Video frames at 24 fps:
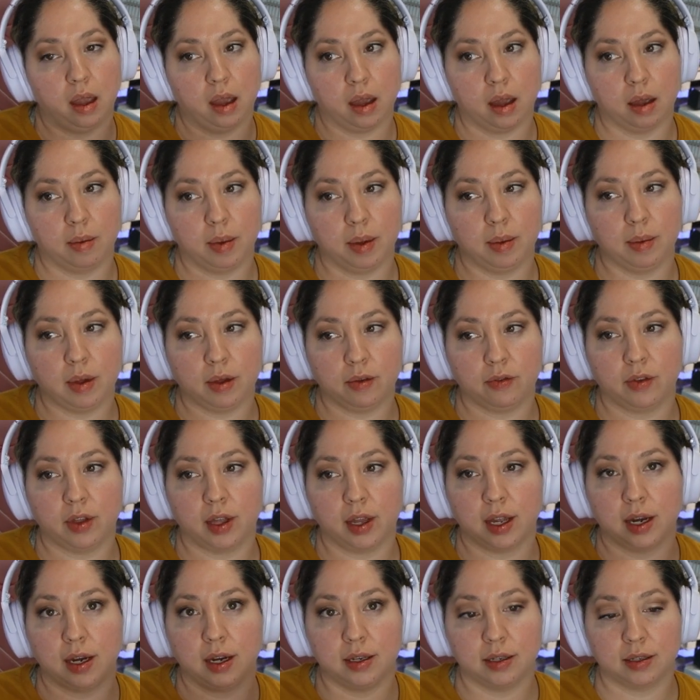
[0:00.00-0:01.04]
Maybe I feel
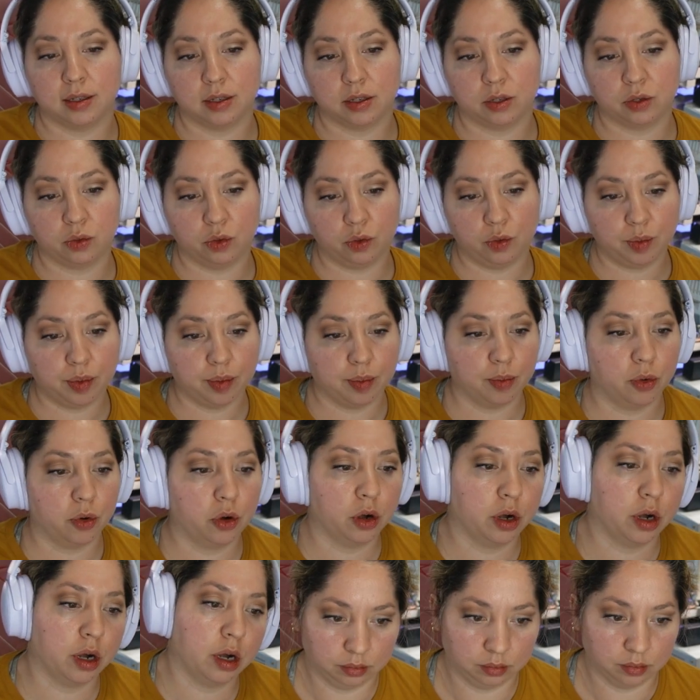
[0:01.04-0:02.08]
like it needs to swoop
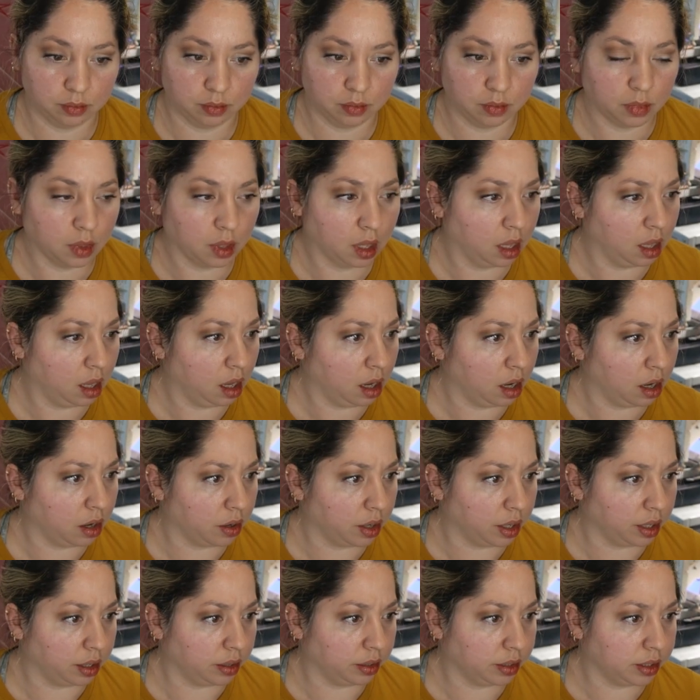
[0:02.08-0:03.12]
more. All
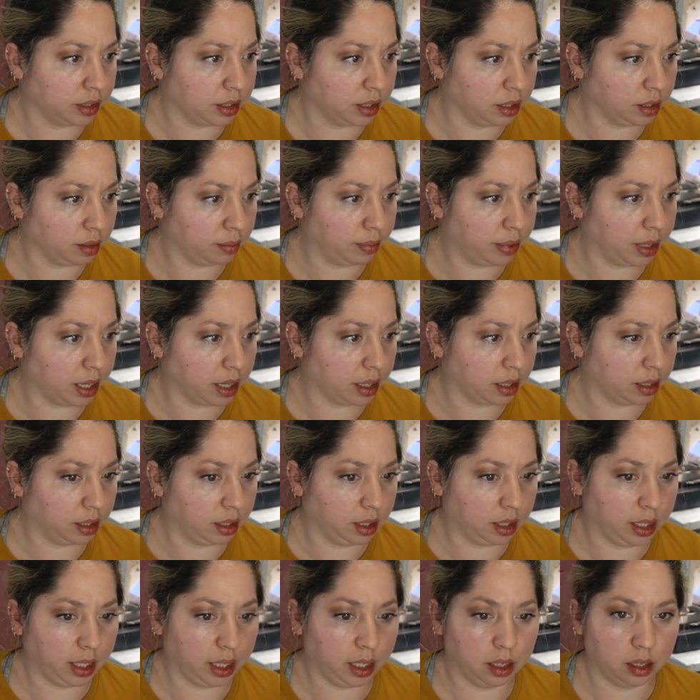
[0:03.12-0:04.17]
right, now let's take the back
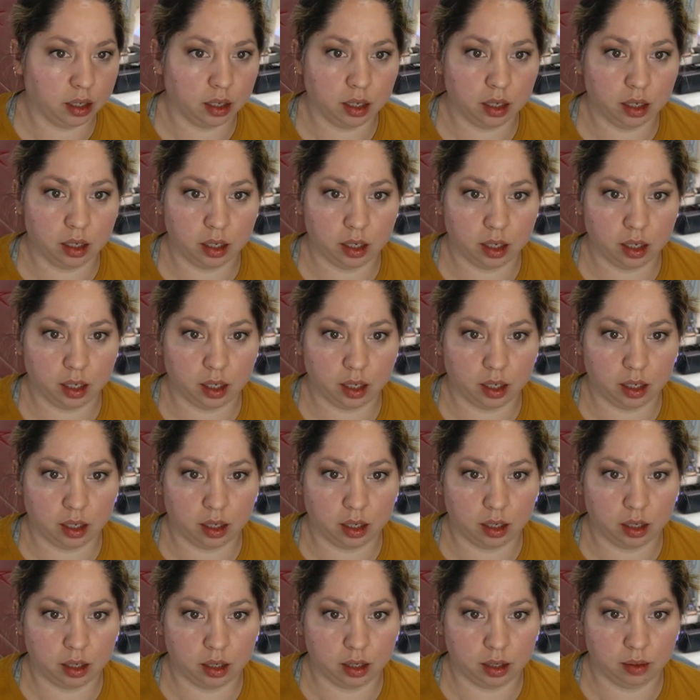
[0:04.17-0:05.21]
later
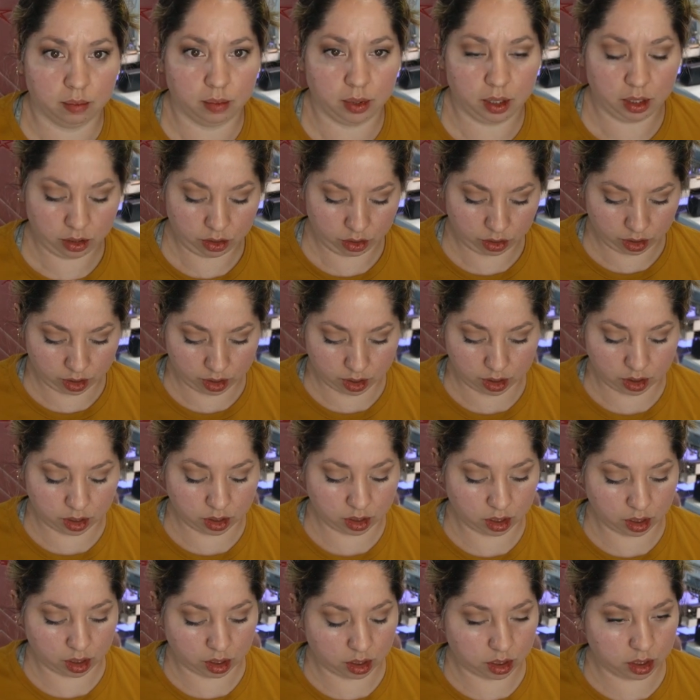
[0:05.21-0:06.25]
and make sure it's
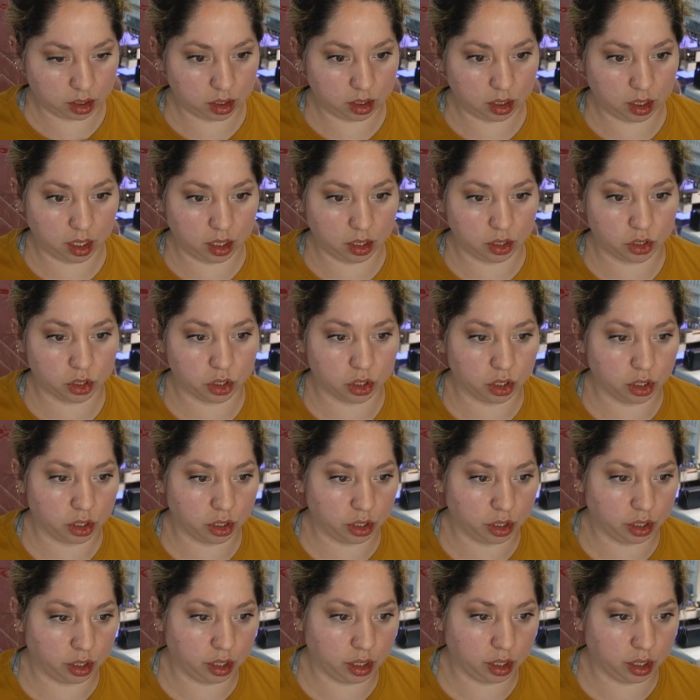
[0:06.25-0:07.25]
centered.